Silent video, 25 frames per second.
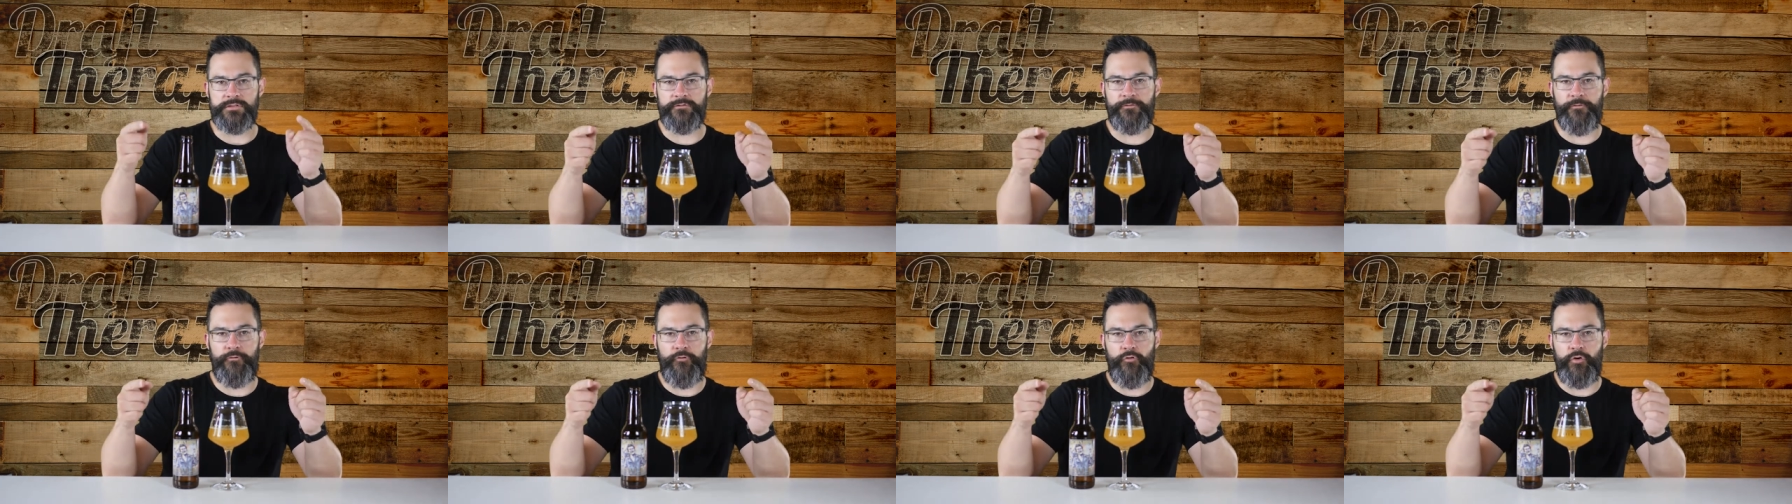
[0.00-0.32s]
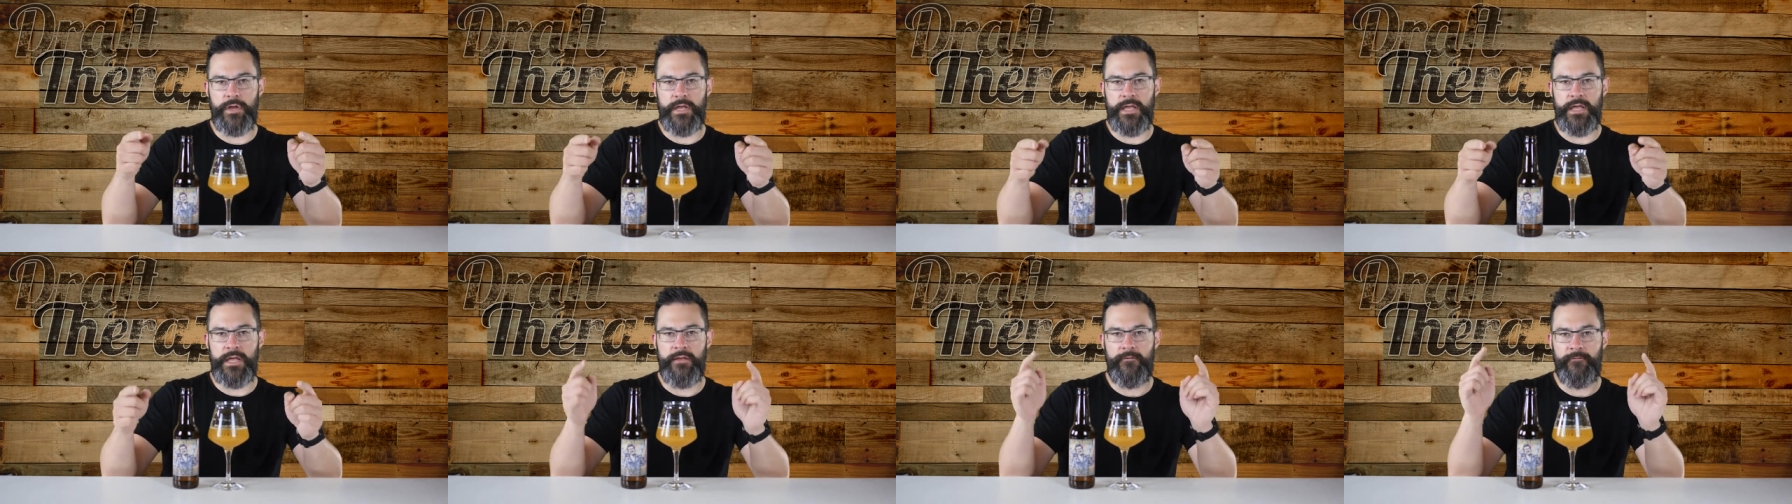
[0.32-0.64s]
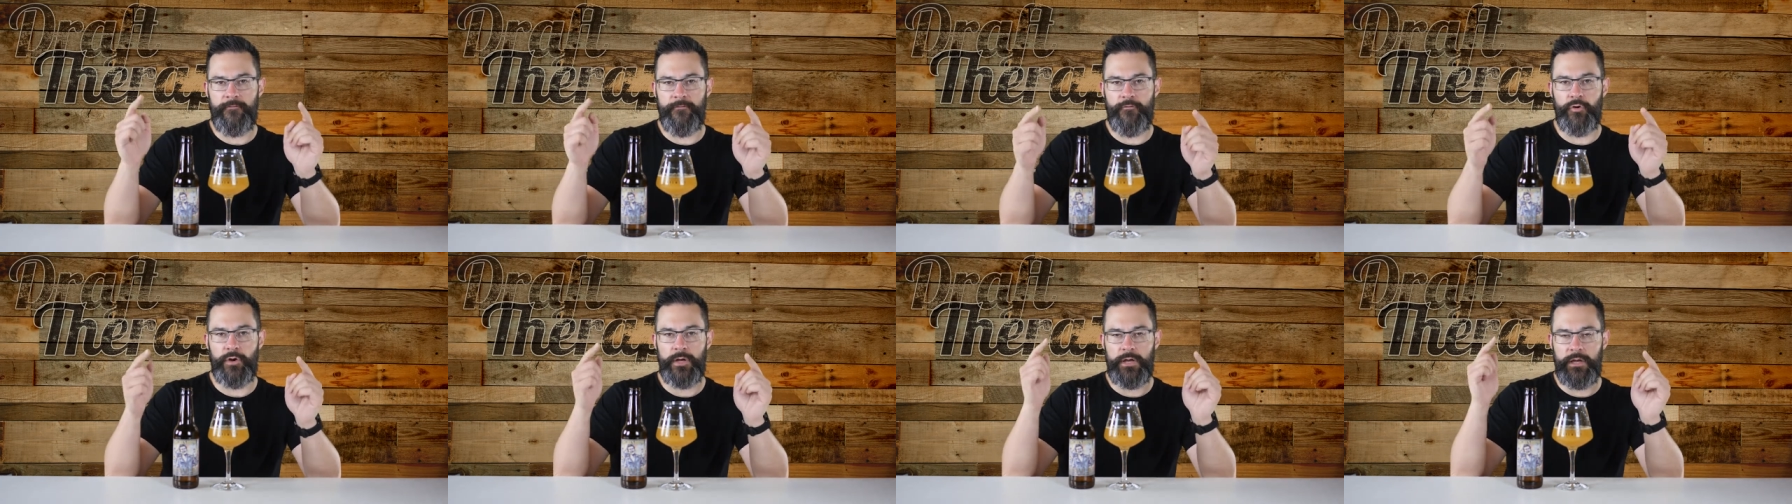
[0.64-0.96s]
free,
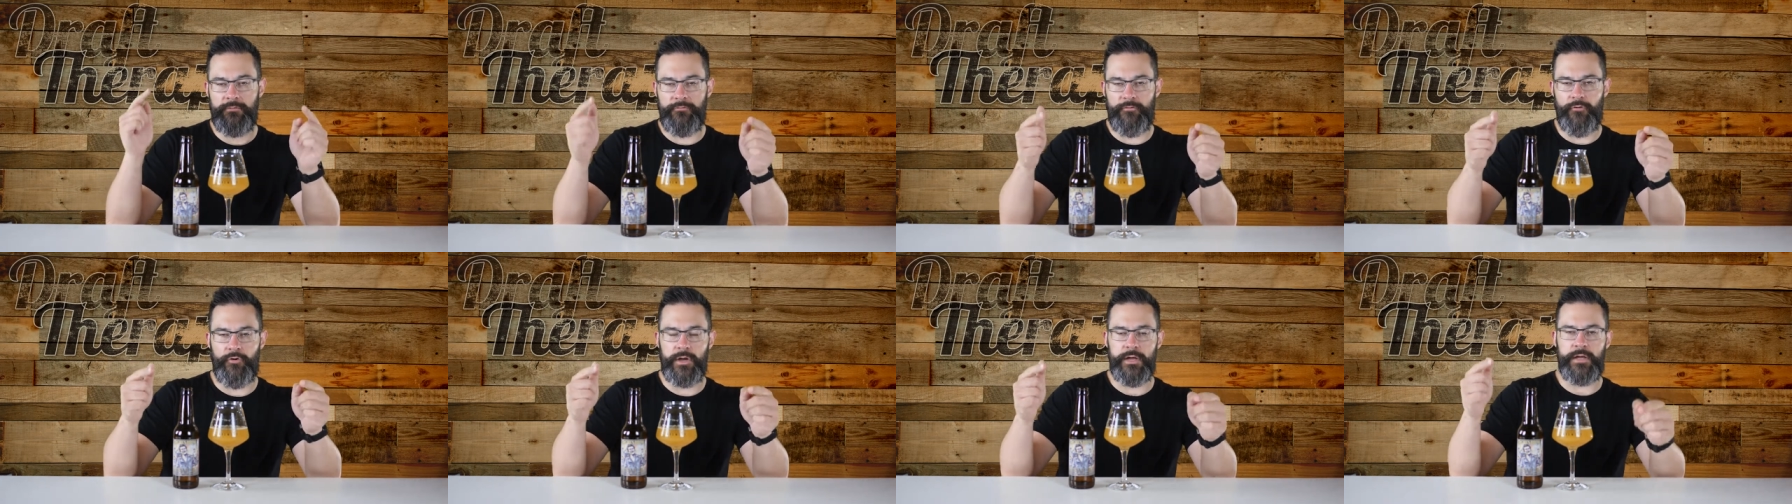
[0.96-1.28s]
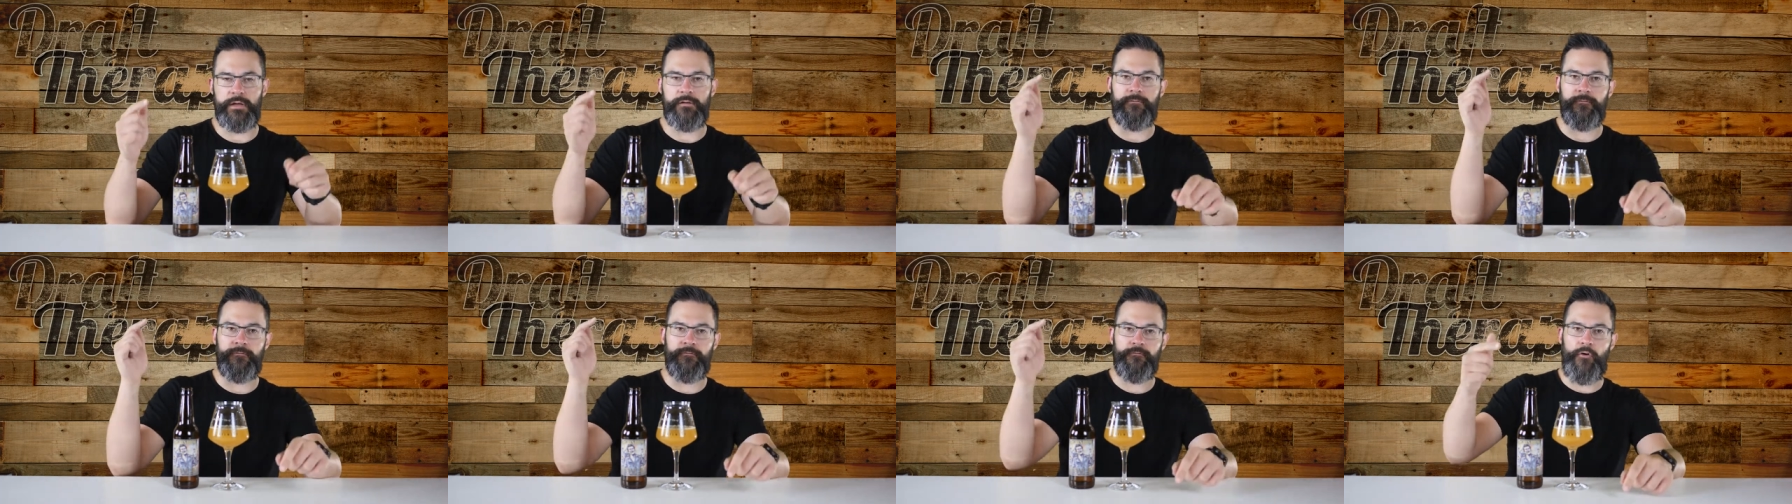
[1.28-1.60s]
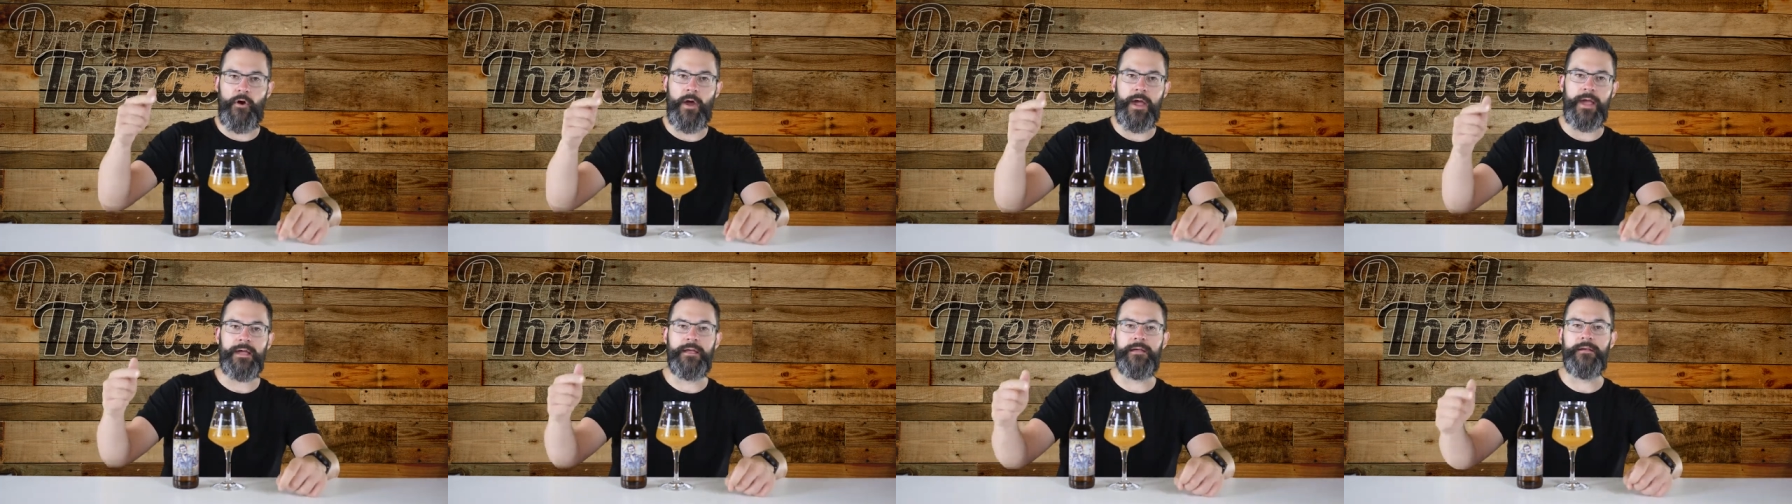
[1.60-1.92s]
free, free,
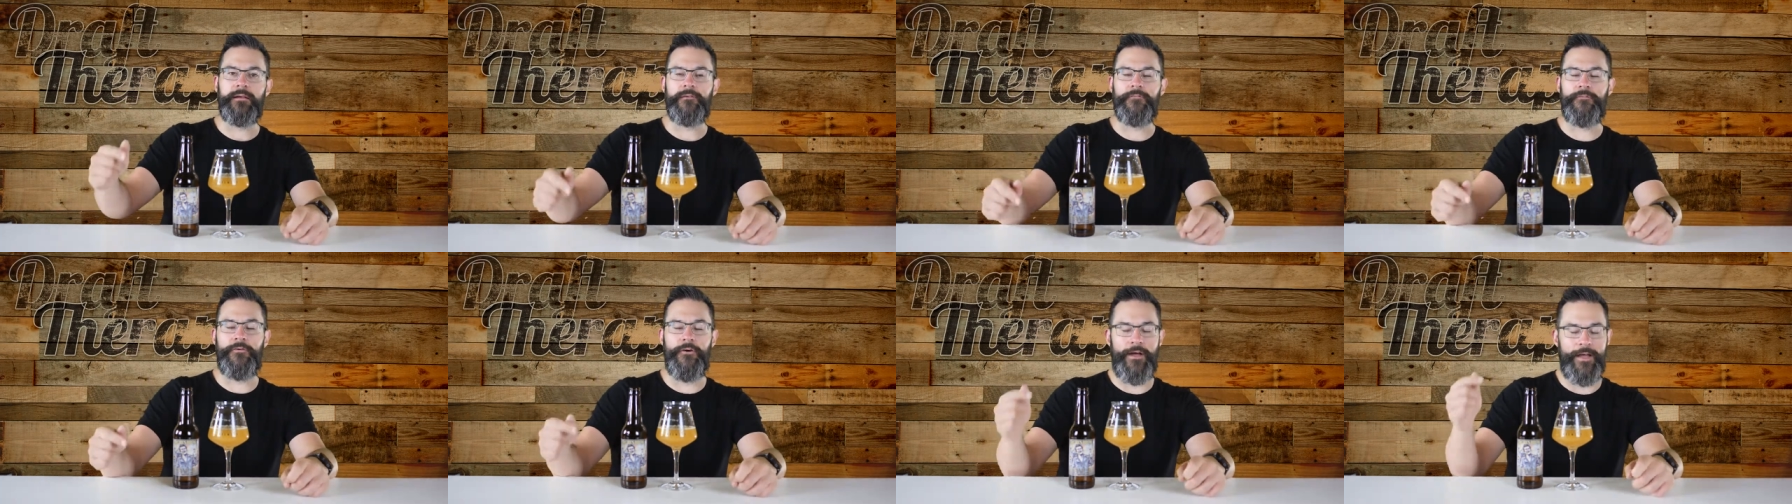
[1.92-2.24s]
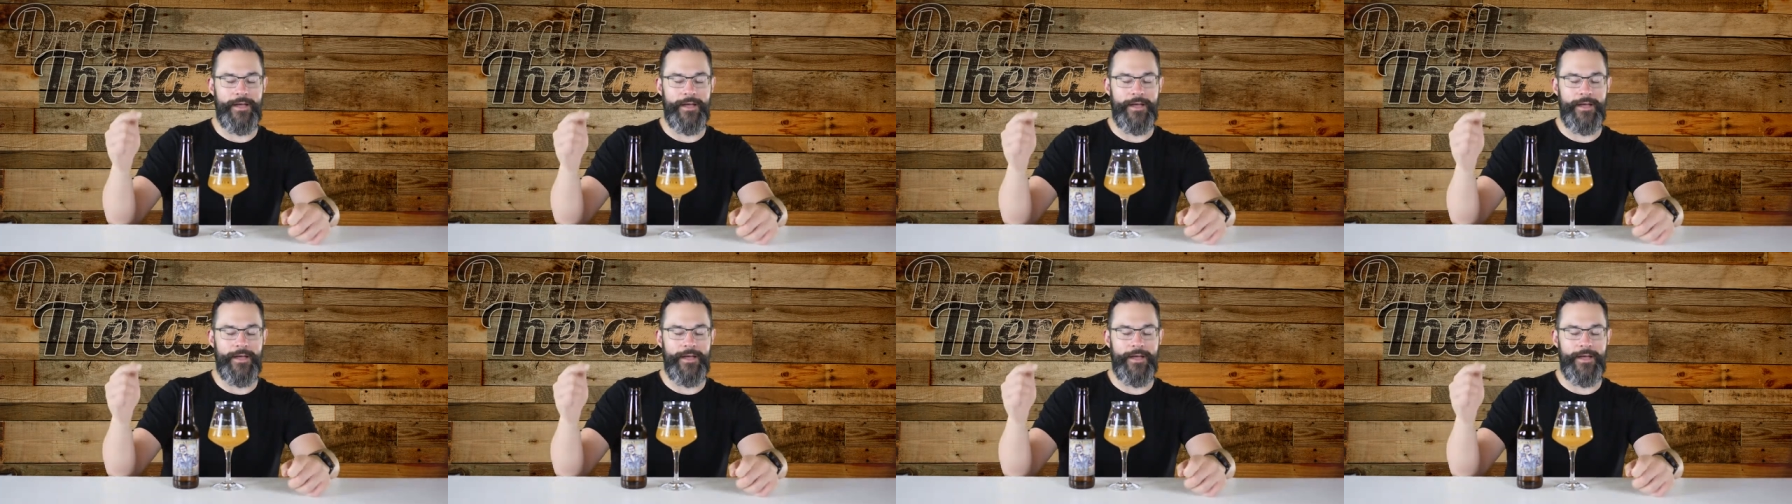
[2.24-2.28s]
free,